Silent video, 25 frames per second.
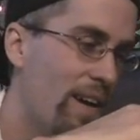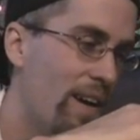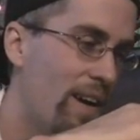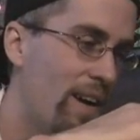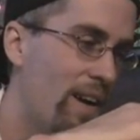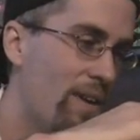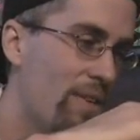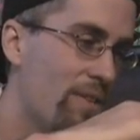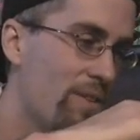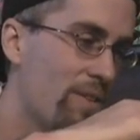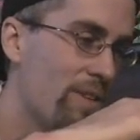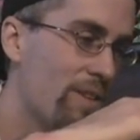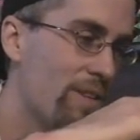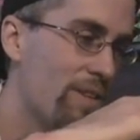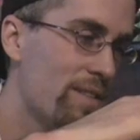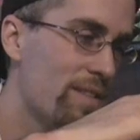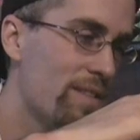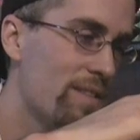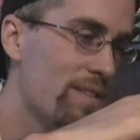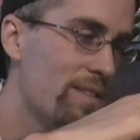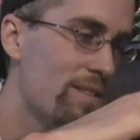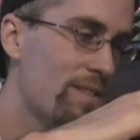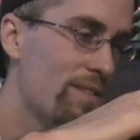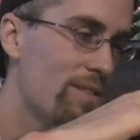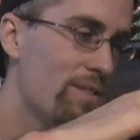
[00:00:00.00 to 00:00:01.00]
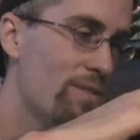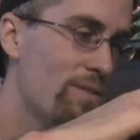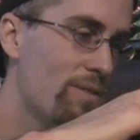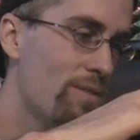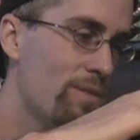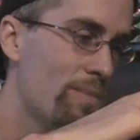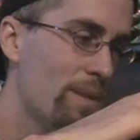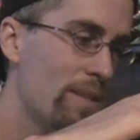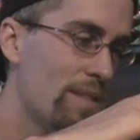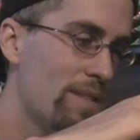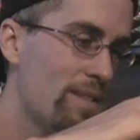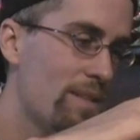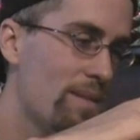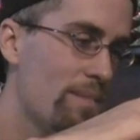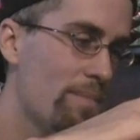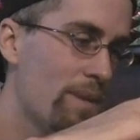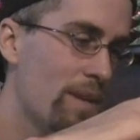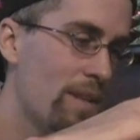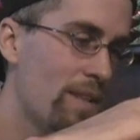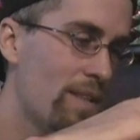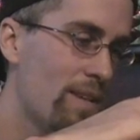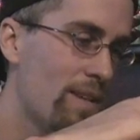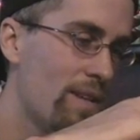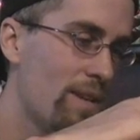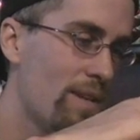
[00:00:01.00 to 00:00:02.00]
Oh, Crixus, you messed up
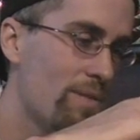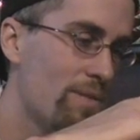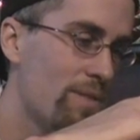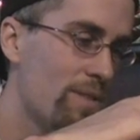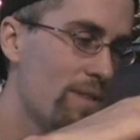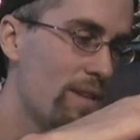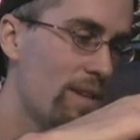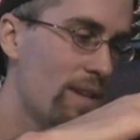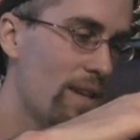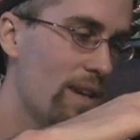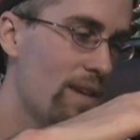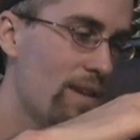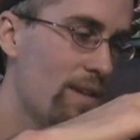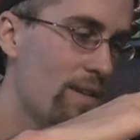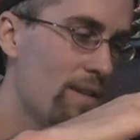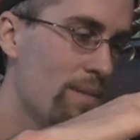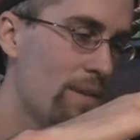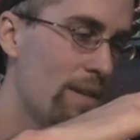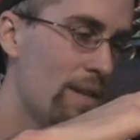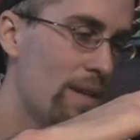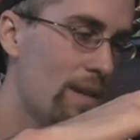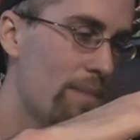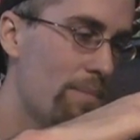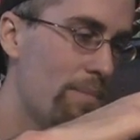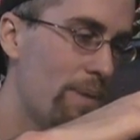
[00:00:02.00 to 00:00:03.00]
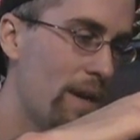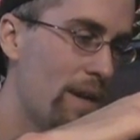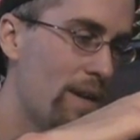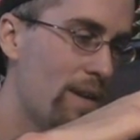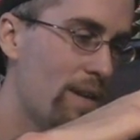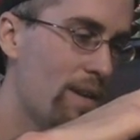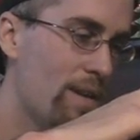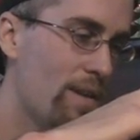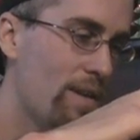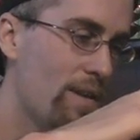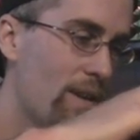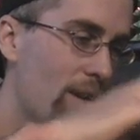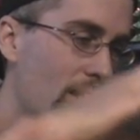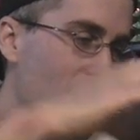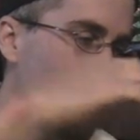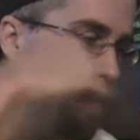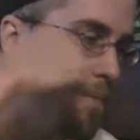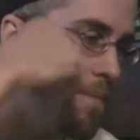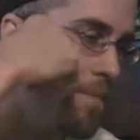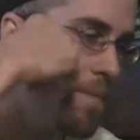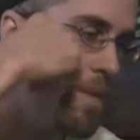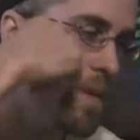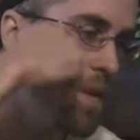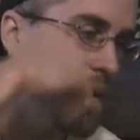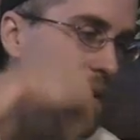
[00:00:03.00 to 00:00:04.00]
my thing I was looking at. Let me get it back here. All right.